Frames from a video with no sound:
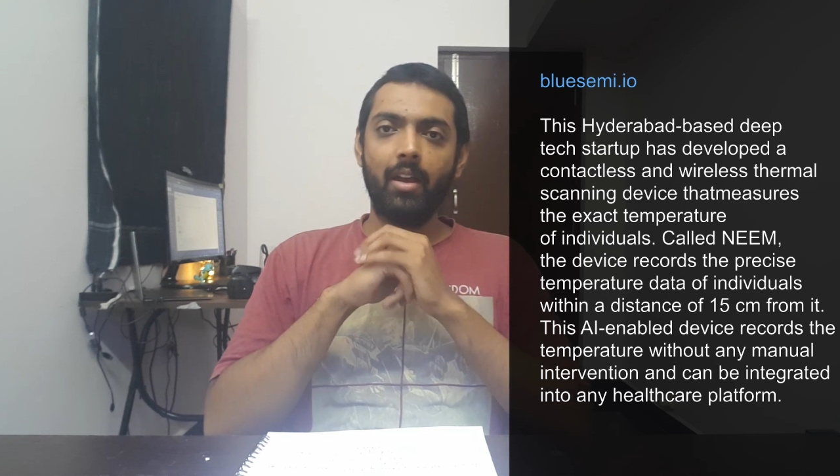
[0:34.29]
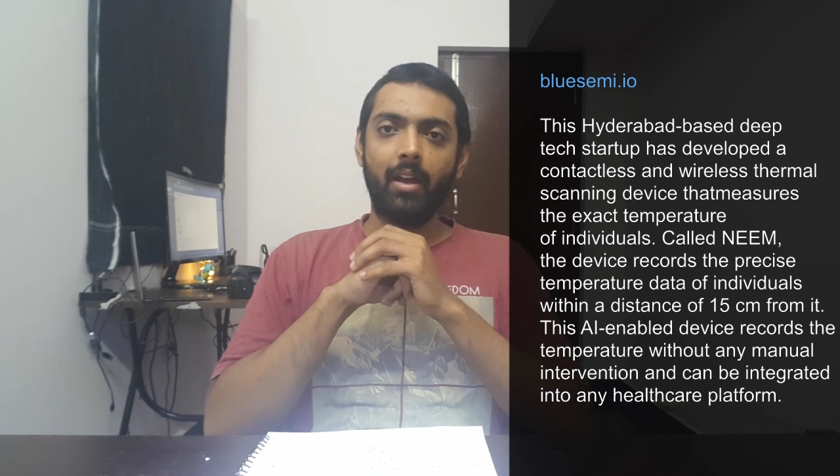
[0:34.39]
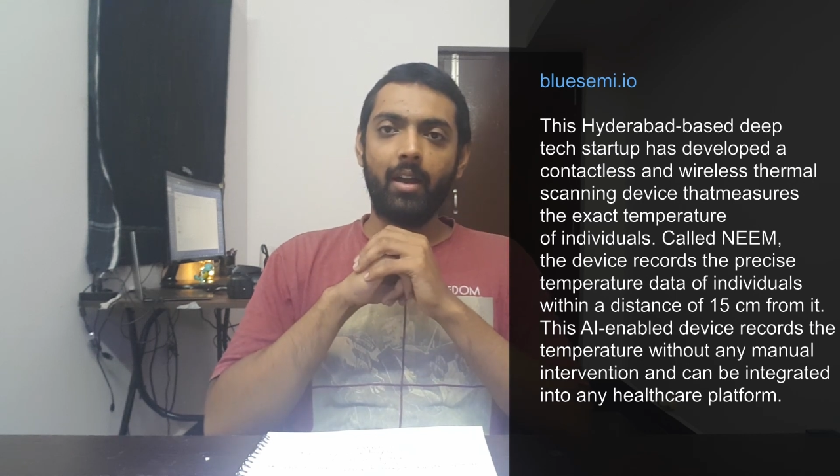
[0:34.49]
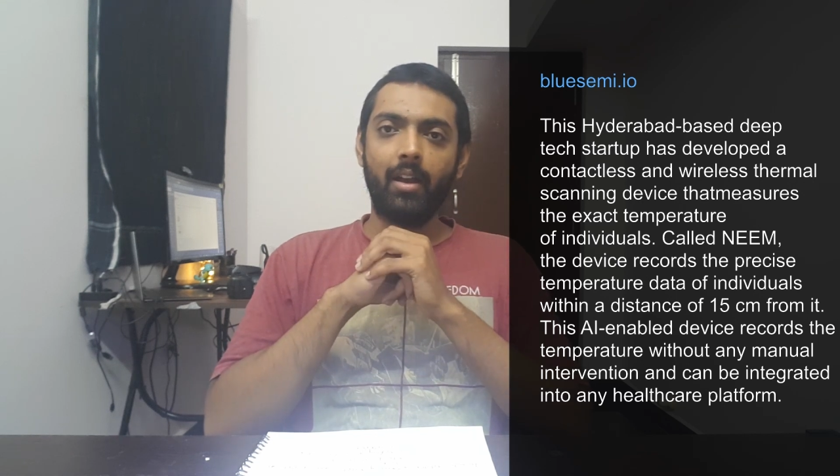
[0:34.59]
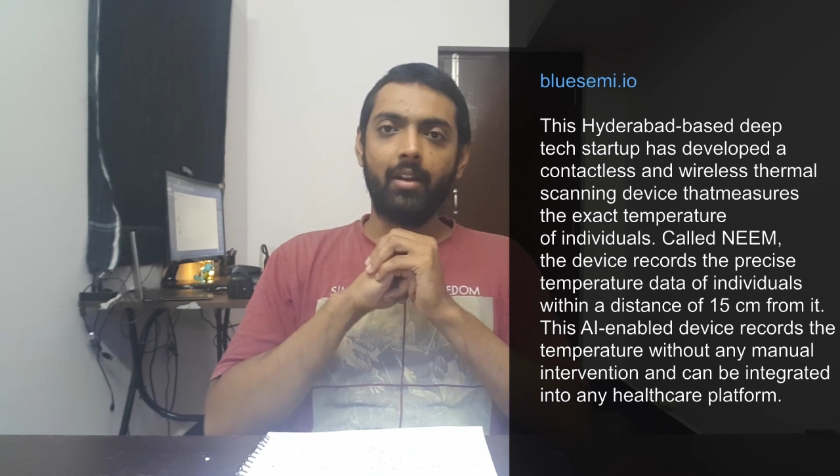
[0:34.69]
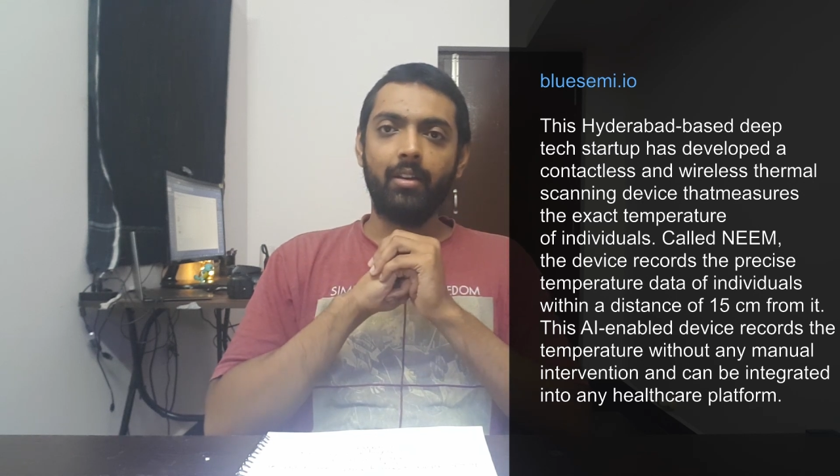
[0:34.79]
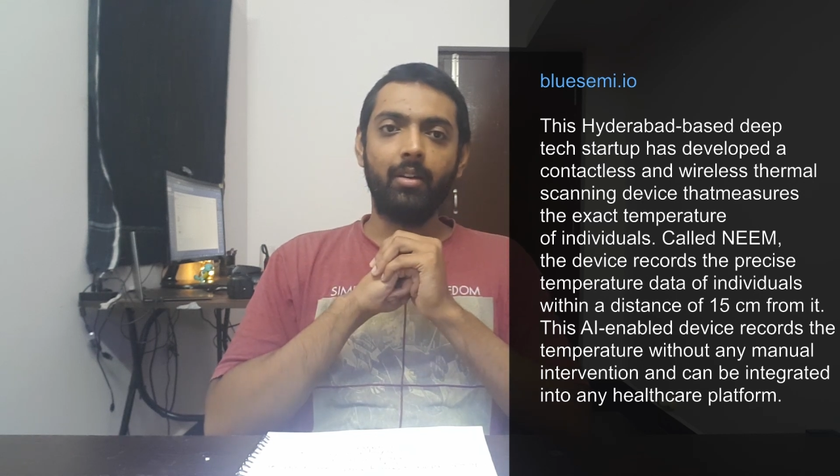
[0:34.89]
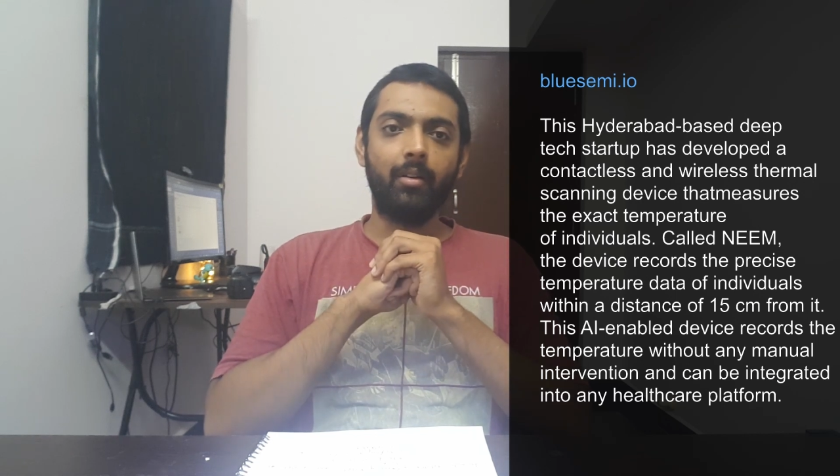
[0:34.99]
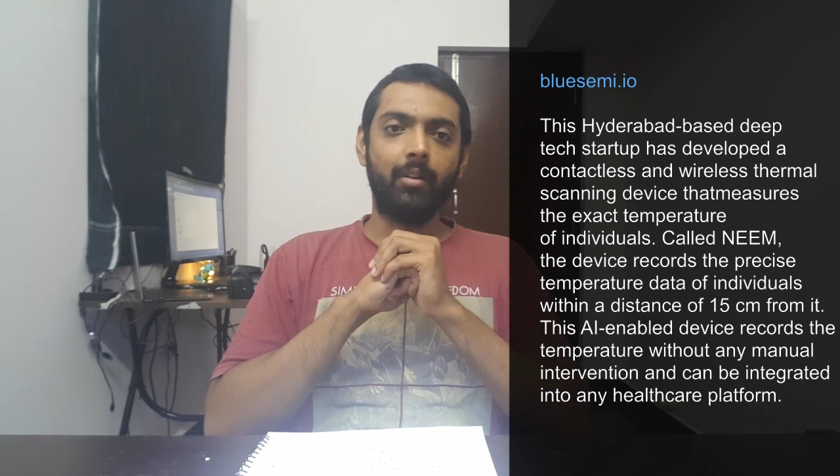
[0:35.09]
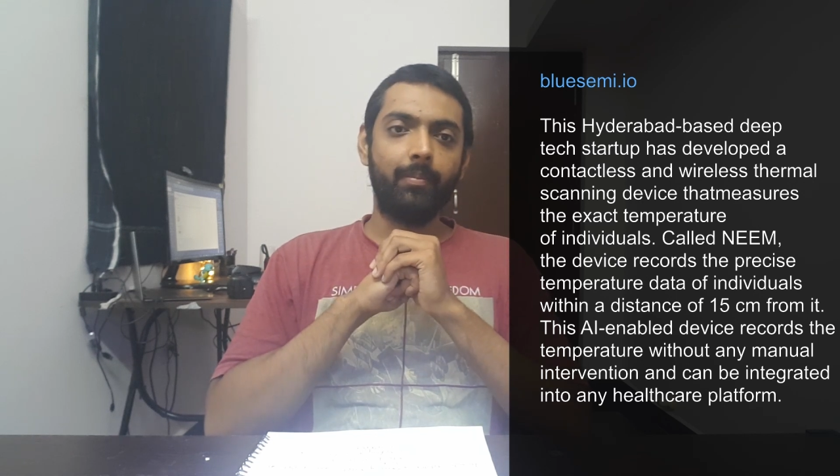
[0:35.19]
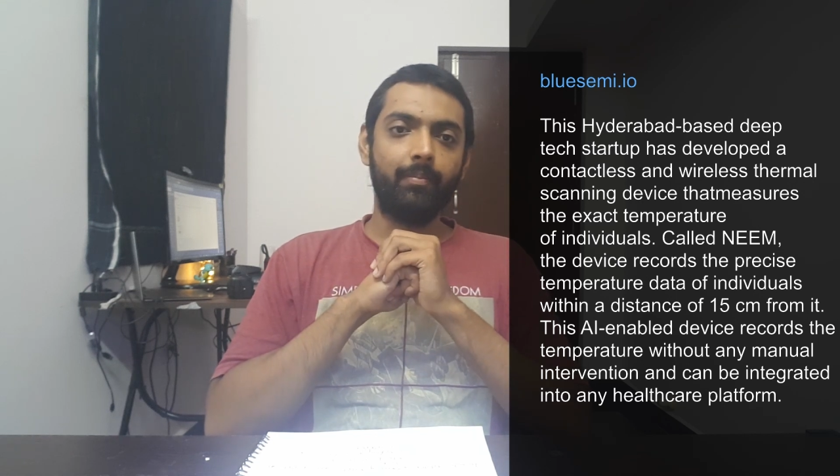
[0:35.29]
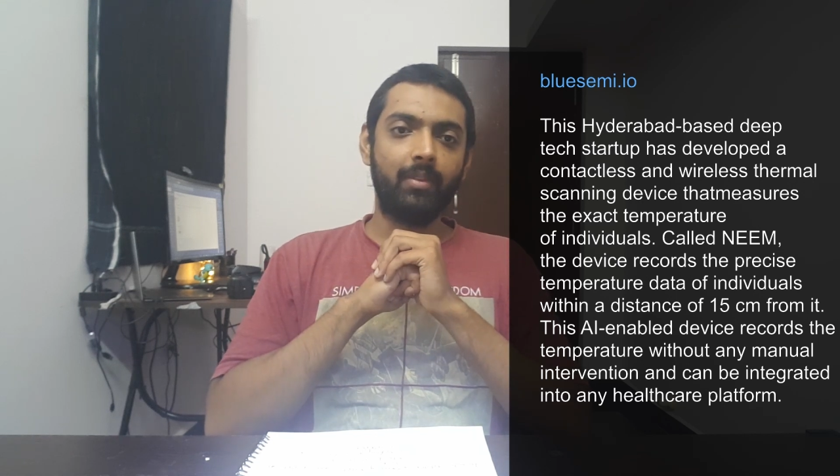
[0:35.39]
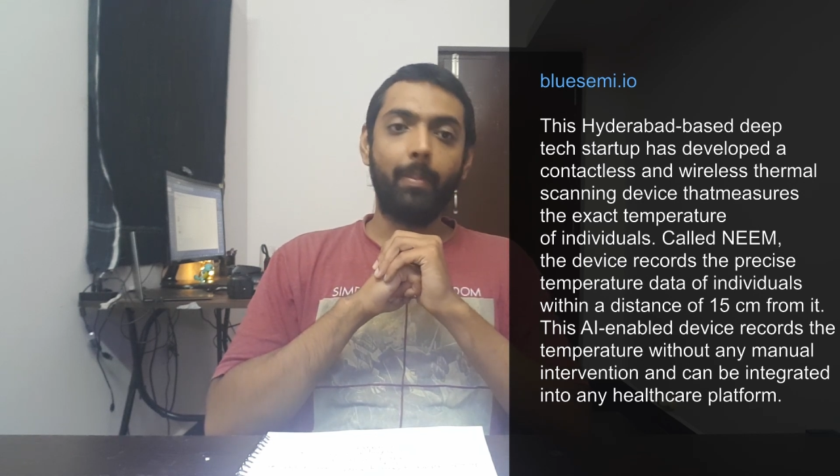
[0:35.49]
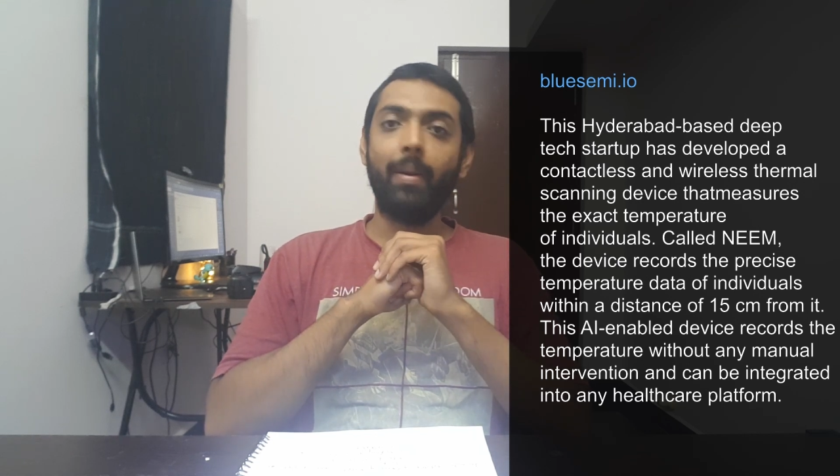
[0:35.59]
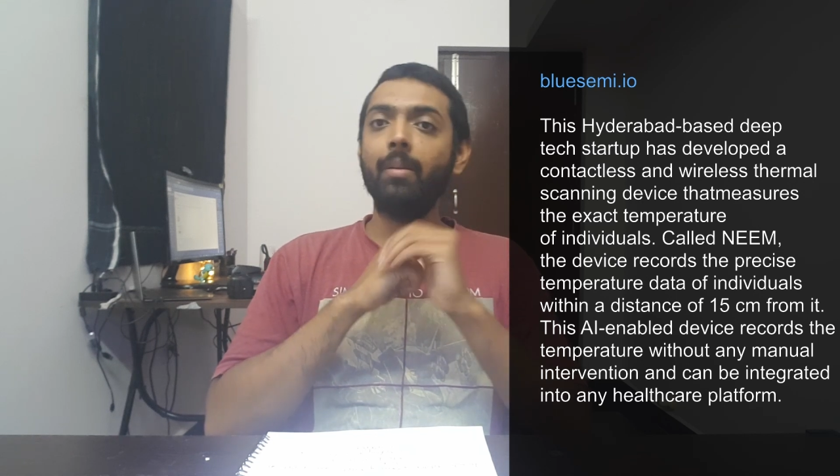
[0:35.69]
And
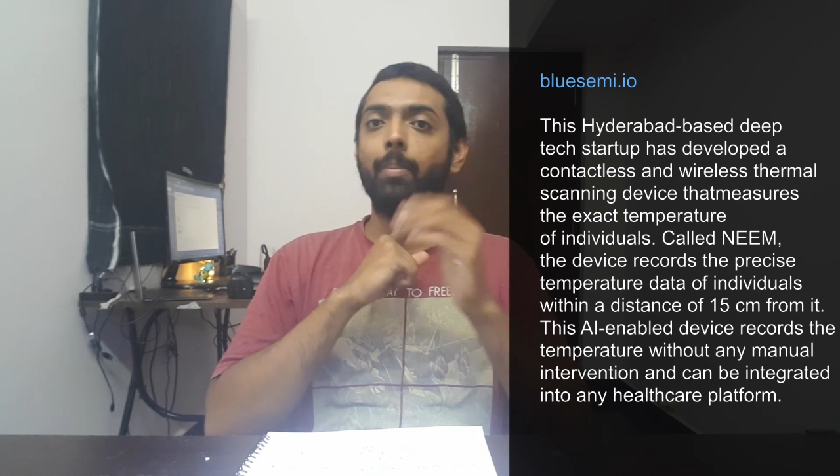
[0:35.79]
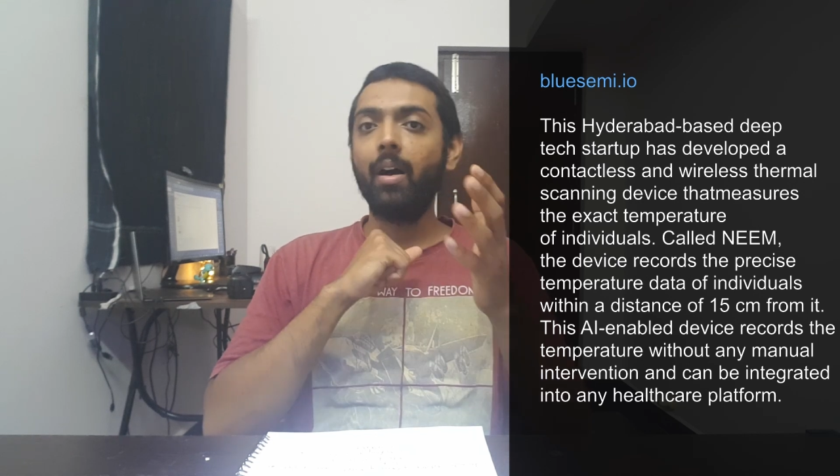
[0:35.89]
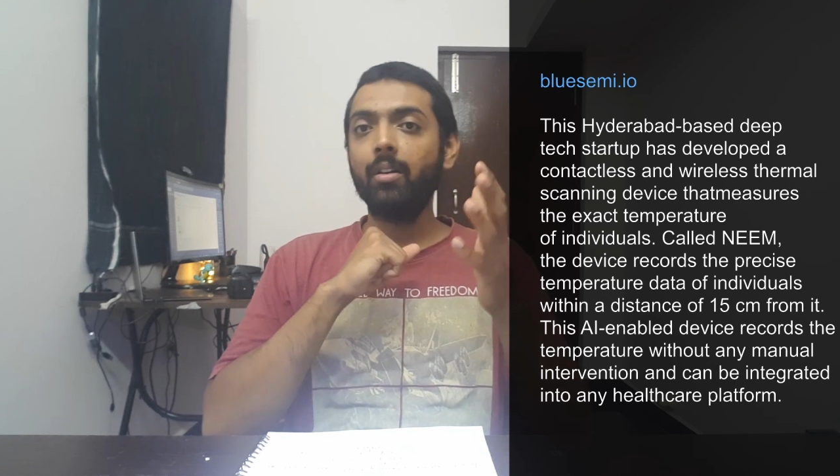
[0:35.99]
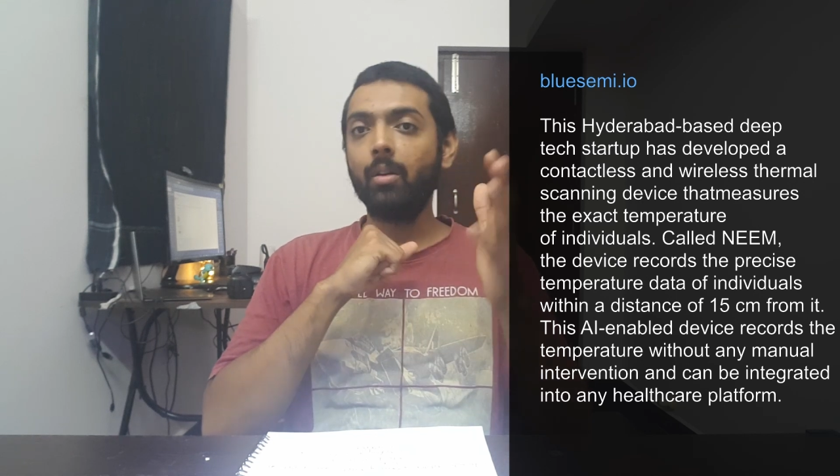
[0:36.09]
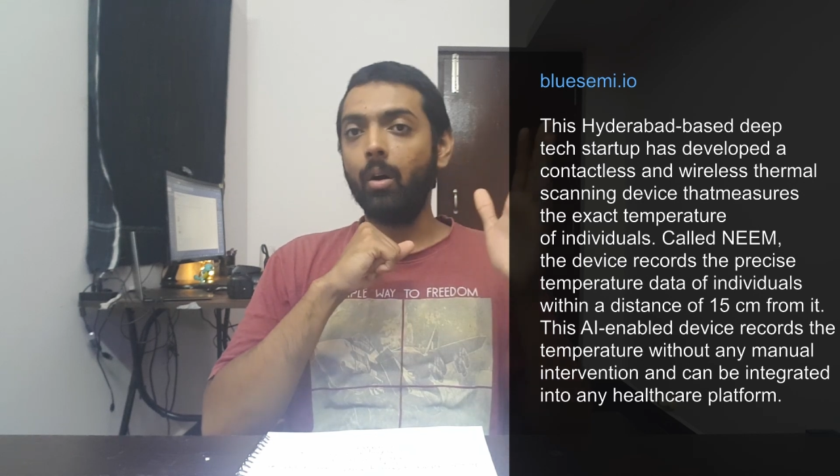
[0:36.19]
the better part,